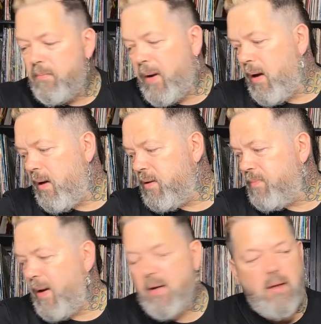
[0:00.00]
Bauhaus,
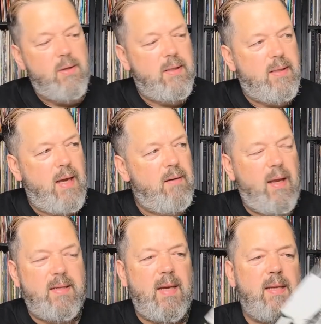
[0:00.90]
Bela Lugosi's Dead,
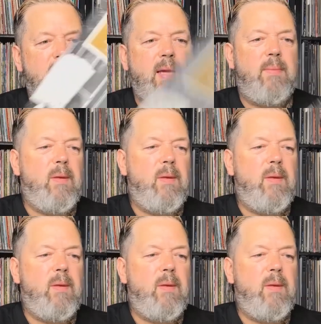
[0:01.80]
exactly the same.